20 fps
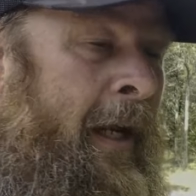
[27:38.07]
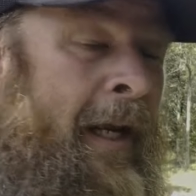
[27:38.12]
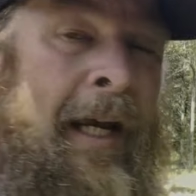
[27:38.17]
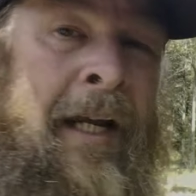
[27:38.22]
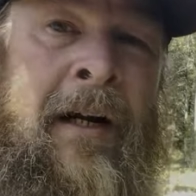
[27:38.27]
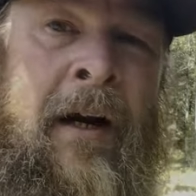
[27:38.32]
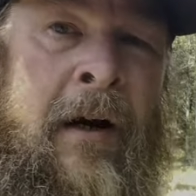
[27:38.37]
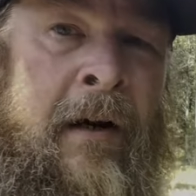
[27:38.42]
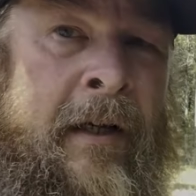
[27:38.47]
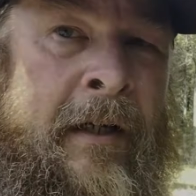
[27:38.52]

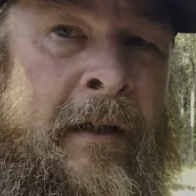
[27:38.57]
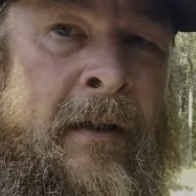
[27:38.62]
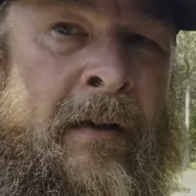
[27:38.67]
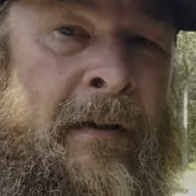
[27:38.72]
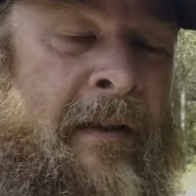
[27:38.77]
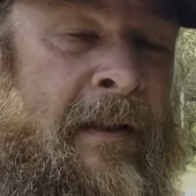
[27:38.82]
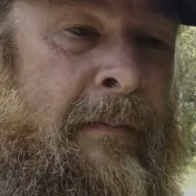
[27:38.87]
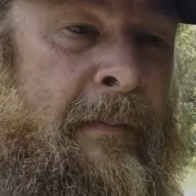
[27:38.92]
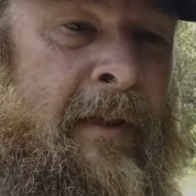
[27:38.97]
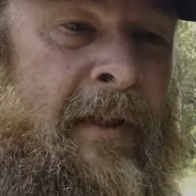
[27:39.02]
And I already knew
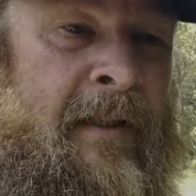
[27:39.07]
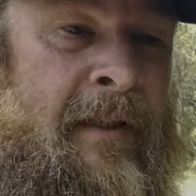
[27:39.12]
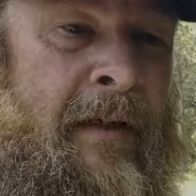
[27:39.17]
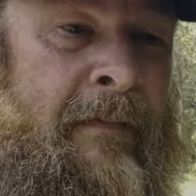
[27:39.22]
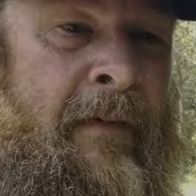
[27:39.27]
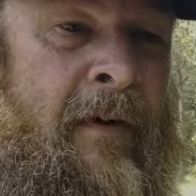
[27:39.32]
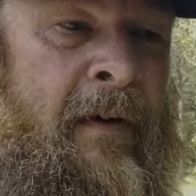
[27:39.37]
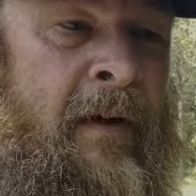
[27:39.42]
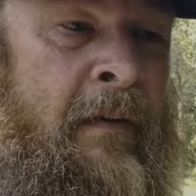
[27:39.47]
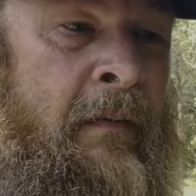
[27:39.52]
this because
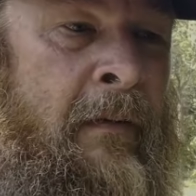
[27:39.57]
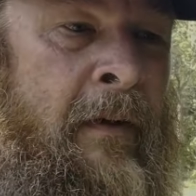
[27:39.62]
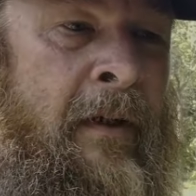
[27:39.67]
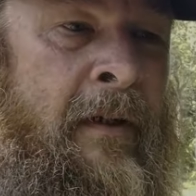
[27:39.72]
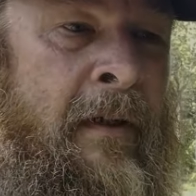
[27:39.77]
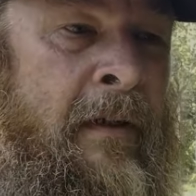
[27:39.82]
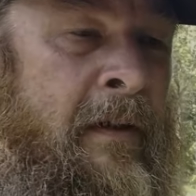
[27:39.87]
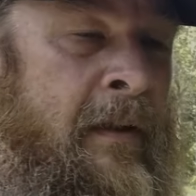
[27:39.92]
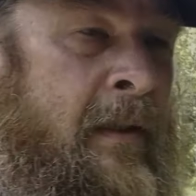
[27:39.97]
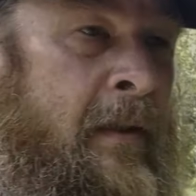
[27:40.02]
I've already run
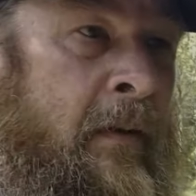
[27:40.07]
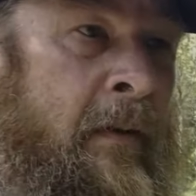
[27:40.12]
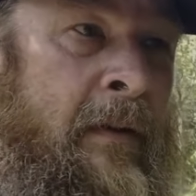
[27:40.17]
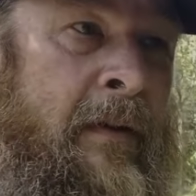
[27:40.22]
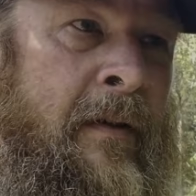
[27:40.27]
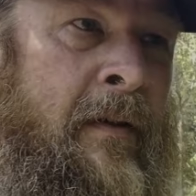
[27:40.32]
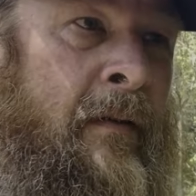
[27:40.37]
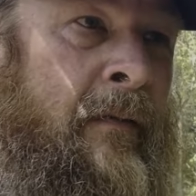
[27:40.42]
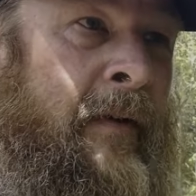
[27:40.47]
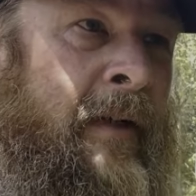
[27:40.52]
all the soil
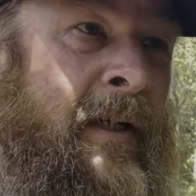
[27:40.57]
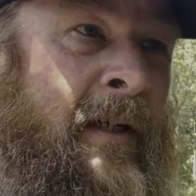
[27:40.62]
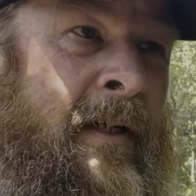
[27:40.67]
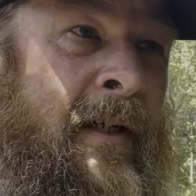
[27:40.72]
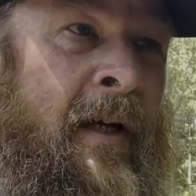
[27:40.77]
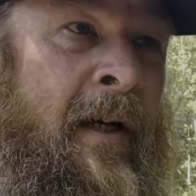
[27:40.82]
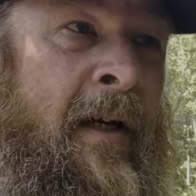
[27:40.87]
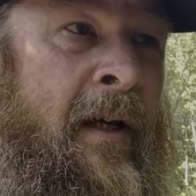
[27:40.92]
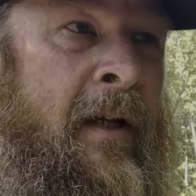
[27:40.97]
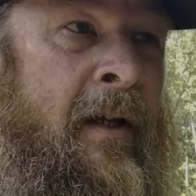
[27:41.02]
survey
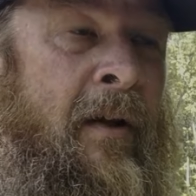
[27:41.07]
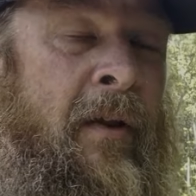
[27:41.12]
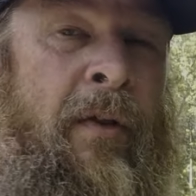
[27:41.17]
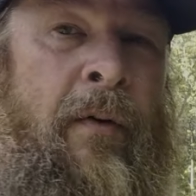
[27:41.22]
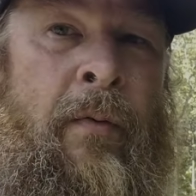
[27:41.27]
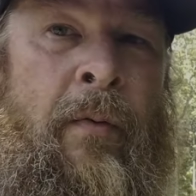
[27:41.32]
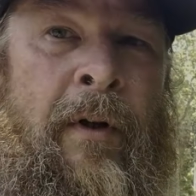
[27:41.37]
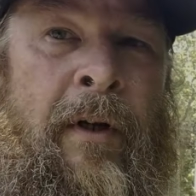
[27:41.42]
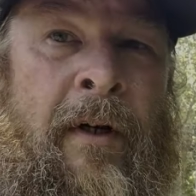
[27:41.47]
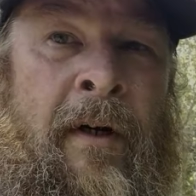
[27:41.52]

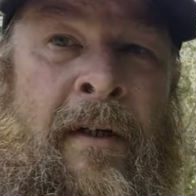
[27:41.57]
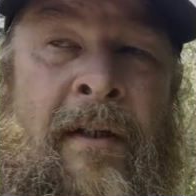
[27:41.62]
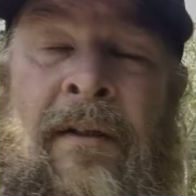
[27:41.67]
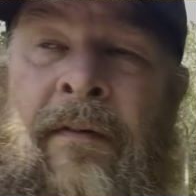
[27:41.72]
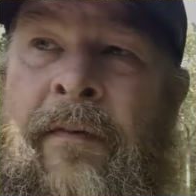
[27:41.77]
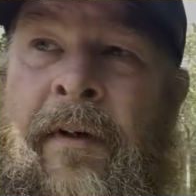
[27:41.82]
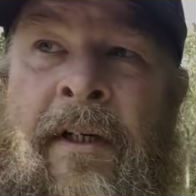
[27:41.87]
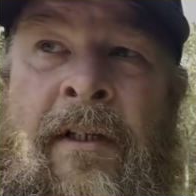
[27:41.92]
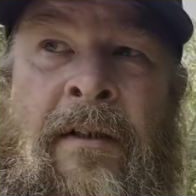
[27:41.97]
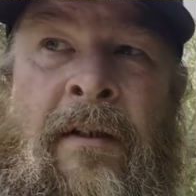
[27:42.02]
through the
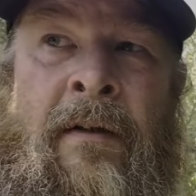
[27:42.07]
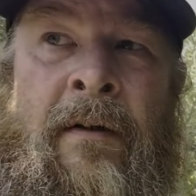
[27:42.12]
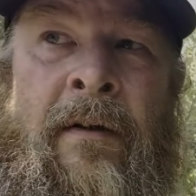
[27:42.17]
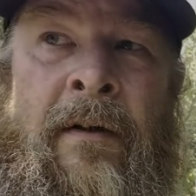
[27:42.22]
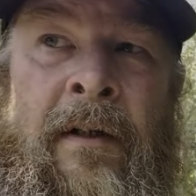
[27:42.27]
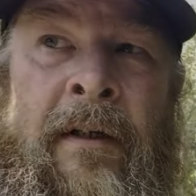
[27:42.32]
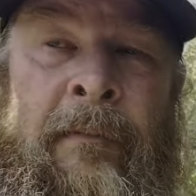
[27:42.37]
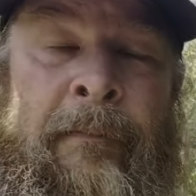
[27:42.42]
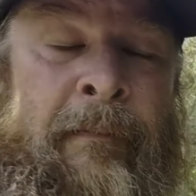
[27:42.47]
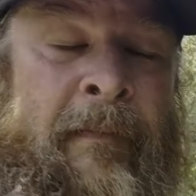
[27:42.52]
conservation or
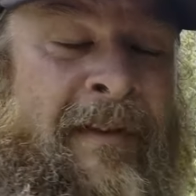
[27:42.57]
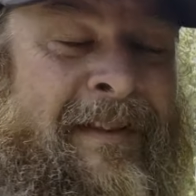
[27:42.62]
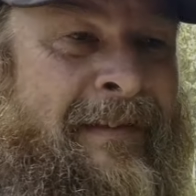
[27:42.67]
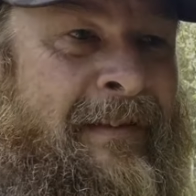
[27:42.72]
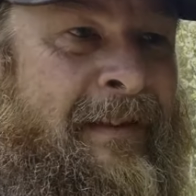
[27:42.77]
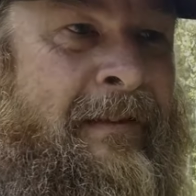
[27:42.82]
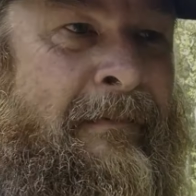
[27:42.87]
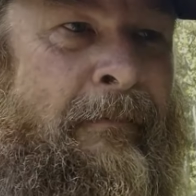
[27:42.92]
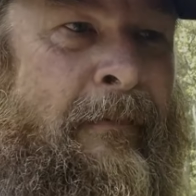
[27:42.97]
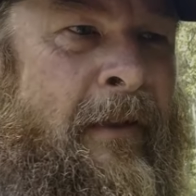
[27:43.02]

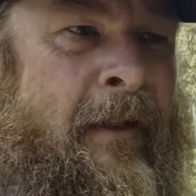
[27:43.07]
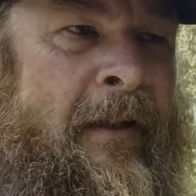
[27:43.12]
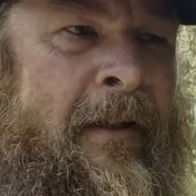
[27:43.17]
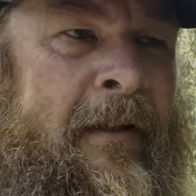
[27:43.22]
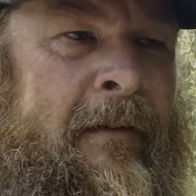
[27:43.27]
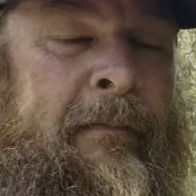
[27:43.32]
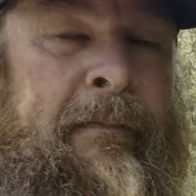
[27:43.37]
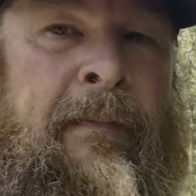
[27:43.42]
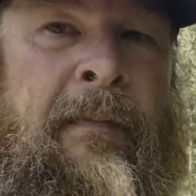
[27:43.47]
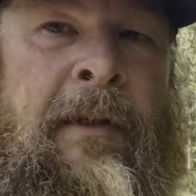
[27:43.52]

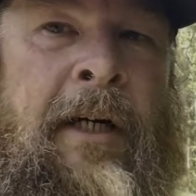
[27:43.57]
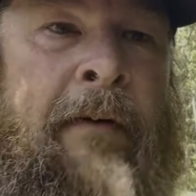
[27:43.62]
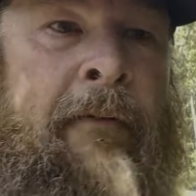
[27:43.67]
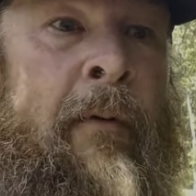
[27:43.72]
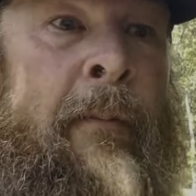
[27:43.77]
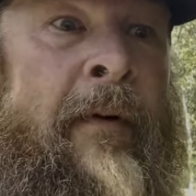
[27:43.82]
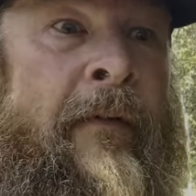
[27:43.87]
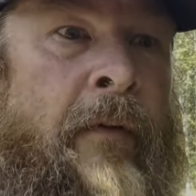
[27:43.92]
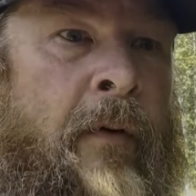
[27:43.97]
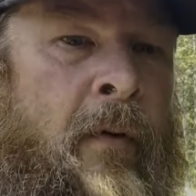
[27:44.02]
the
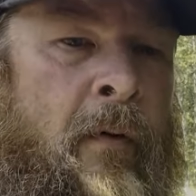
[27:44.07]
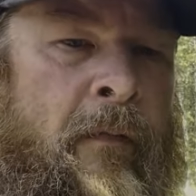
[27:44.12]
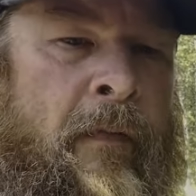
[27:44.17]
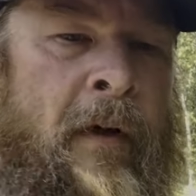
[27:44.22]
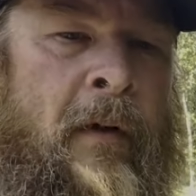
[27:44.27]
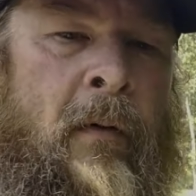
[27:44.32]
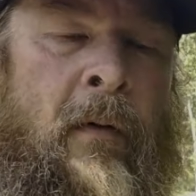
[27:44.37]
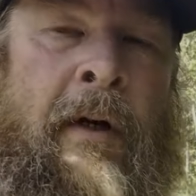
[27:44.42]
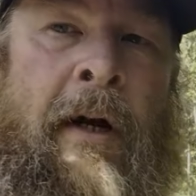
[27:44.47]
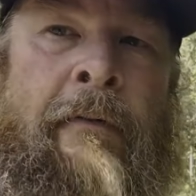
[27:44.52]
government, through the
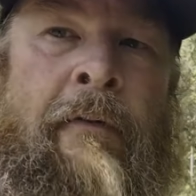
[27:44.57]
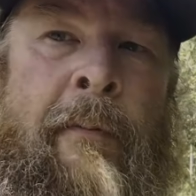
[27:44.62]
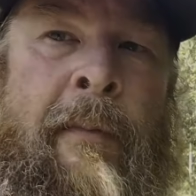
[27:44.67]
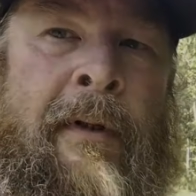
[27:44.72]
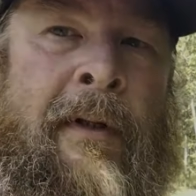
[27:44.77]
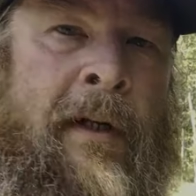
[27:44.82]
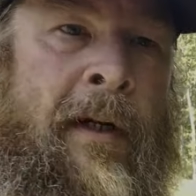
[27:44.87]
federal government.